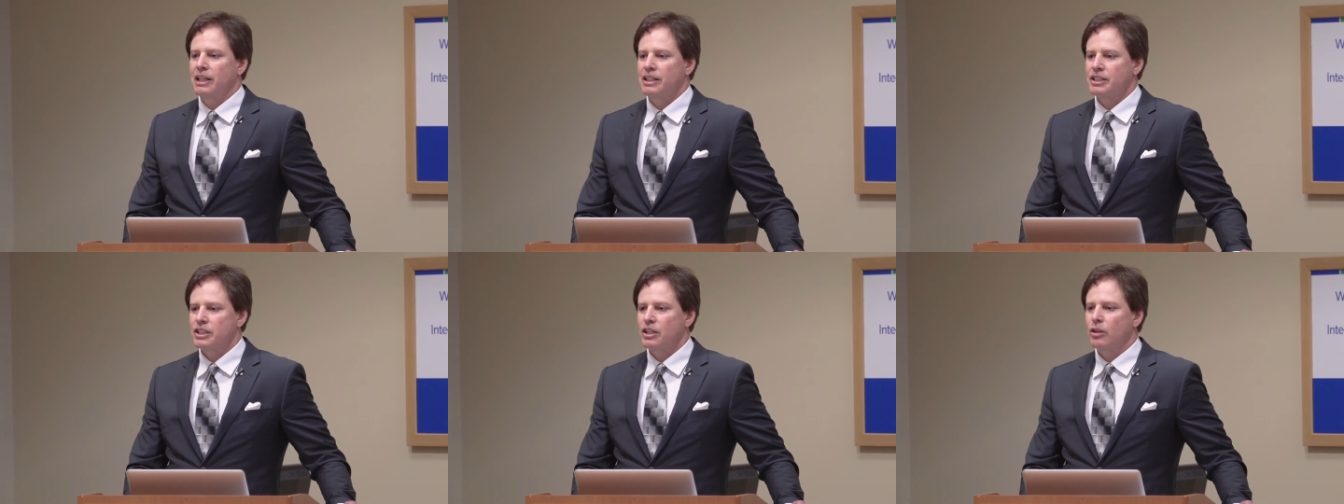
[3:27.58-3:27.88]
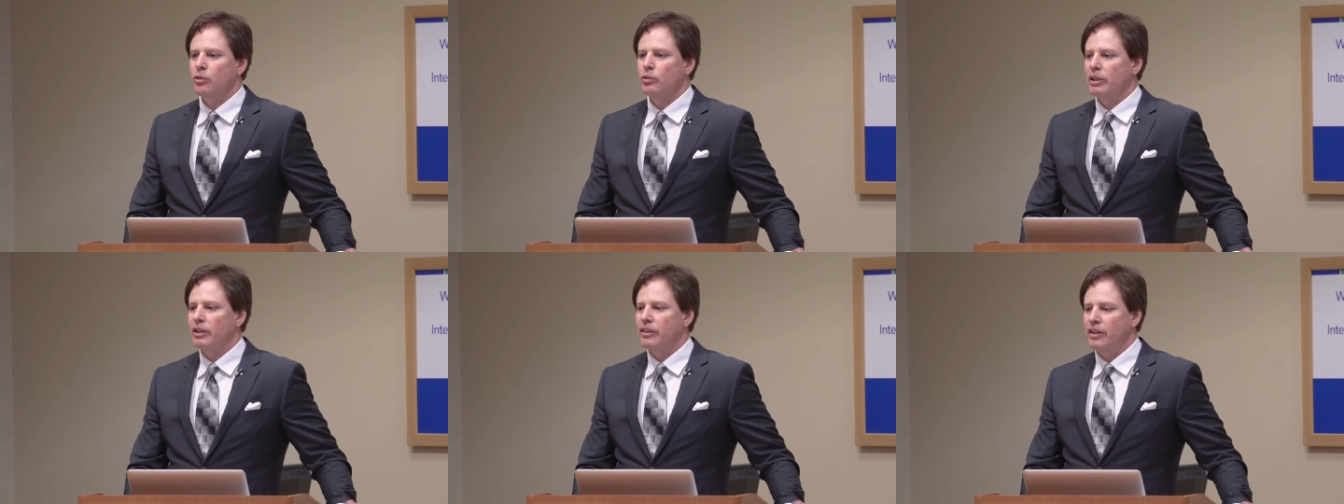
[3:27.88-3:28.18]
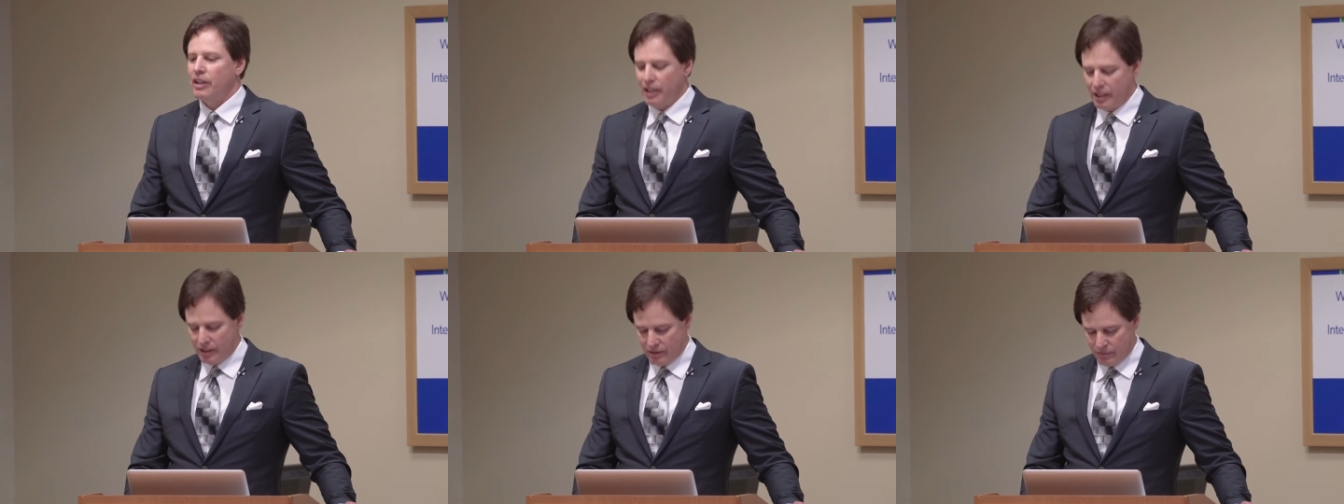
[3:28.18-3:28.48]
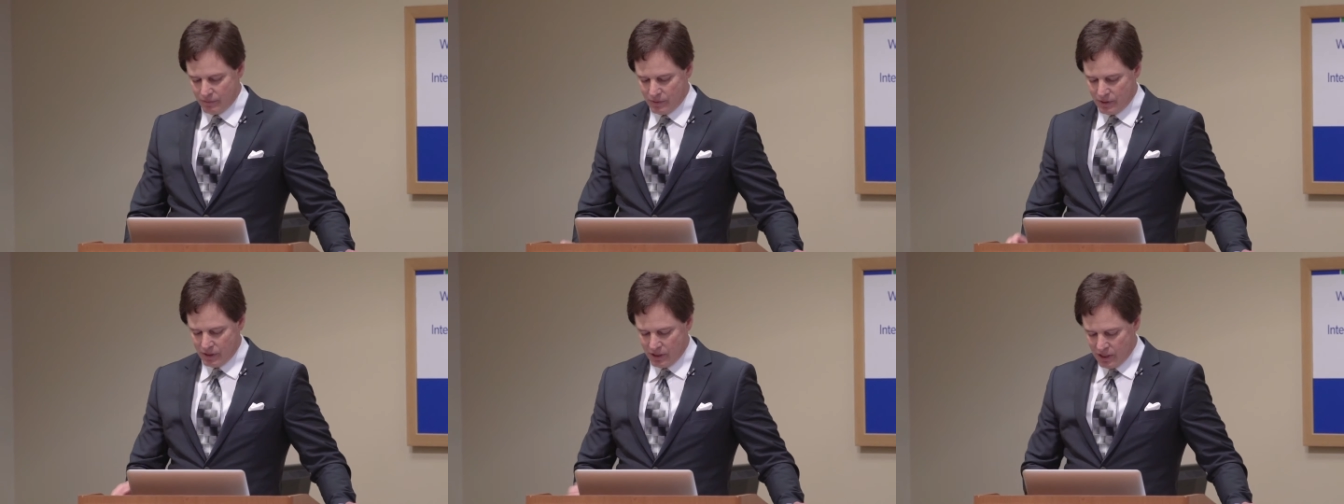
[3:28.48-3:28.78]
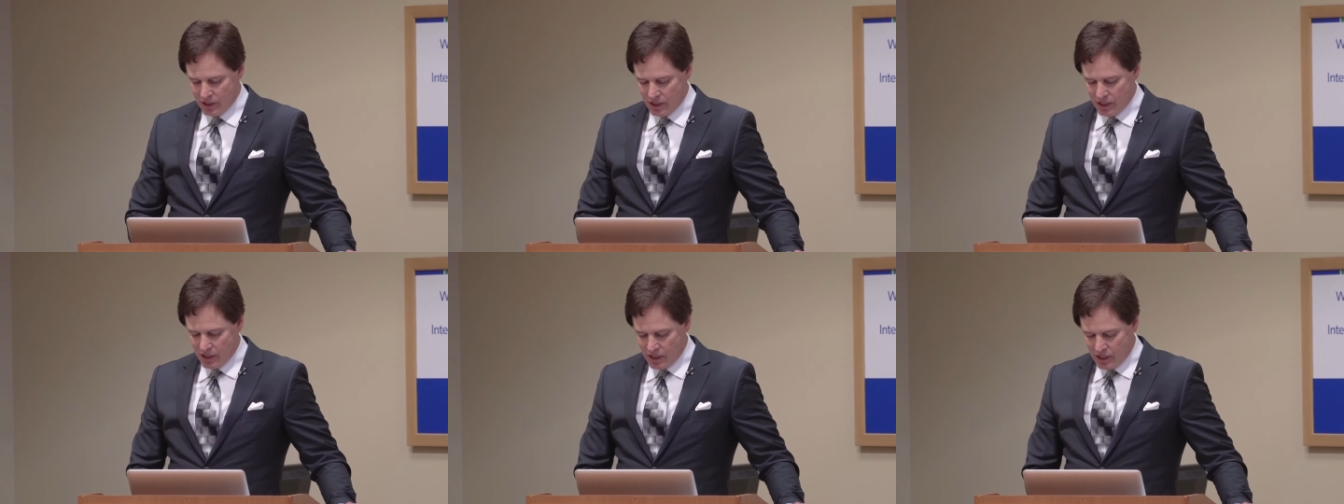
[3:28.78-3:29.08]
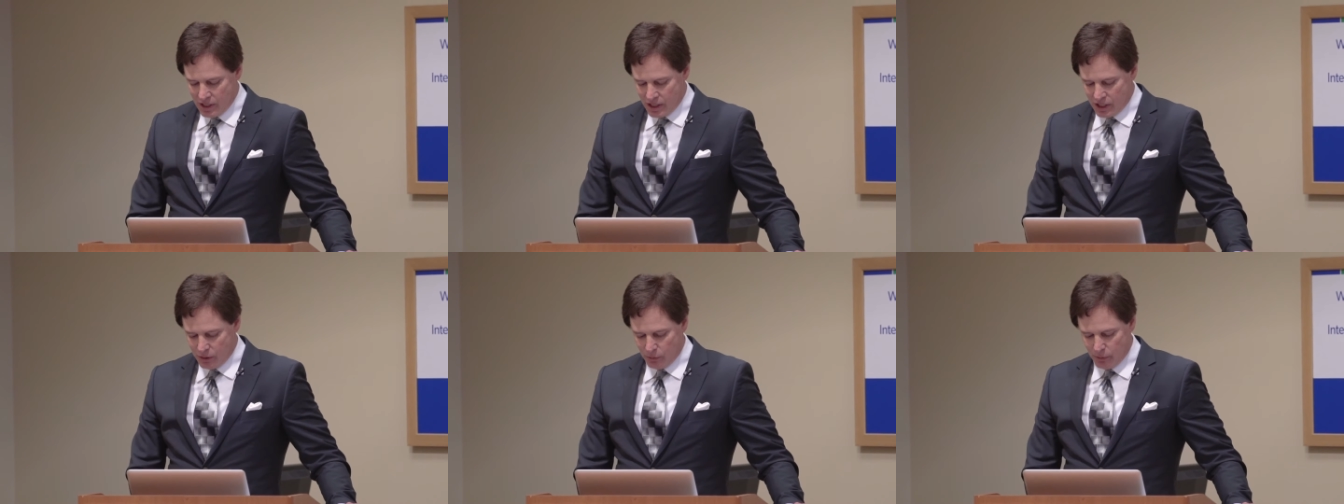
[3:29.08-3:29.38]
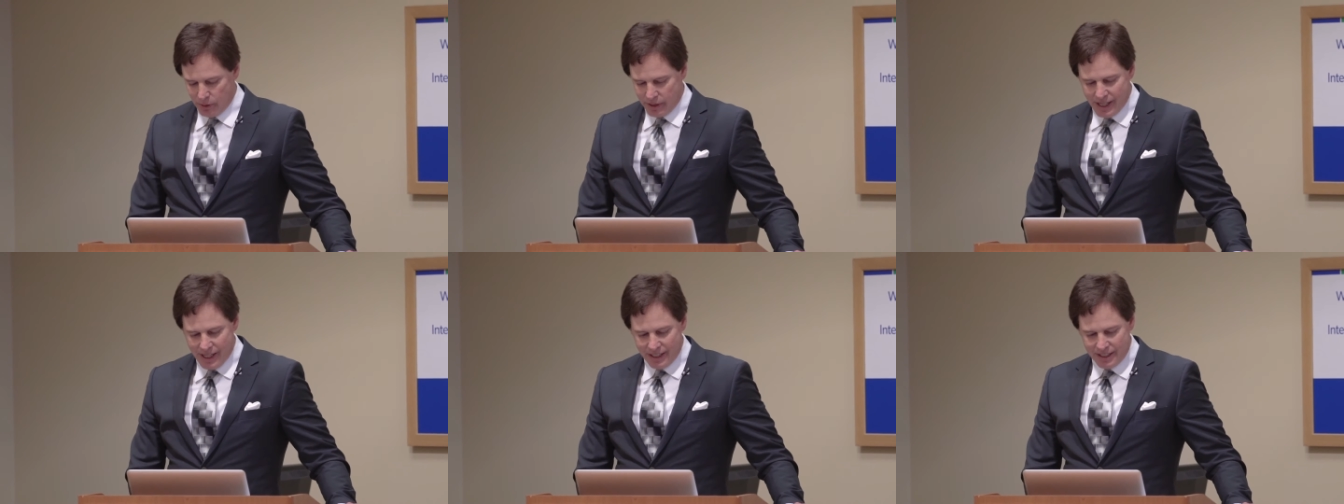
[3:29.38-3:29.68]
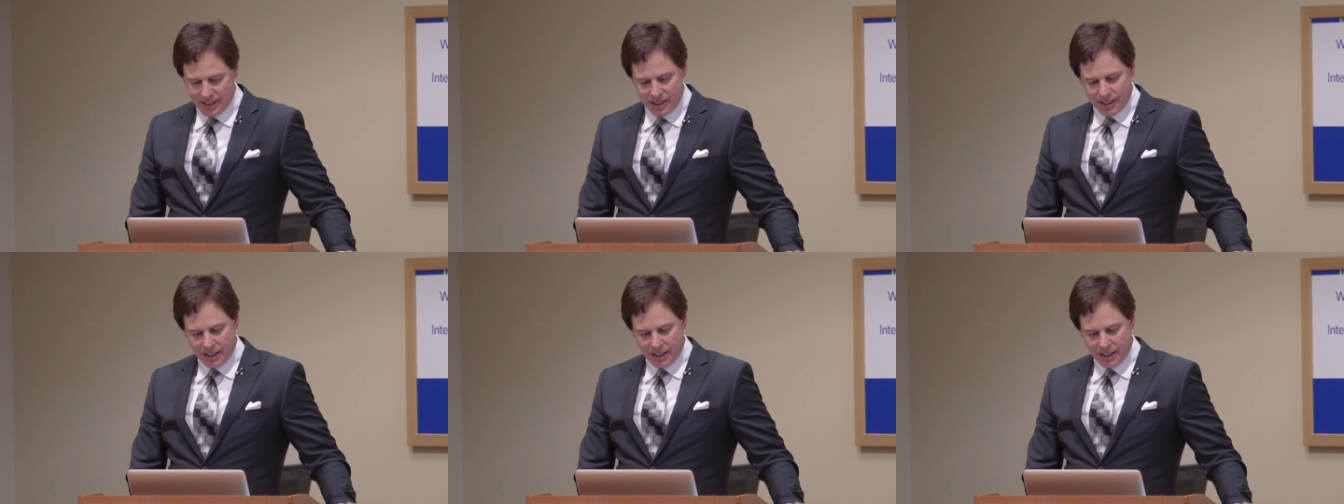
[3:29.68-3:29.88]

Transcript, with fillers: That's the only thing. So with that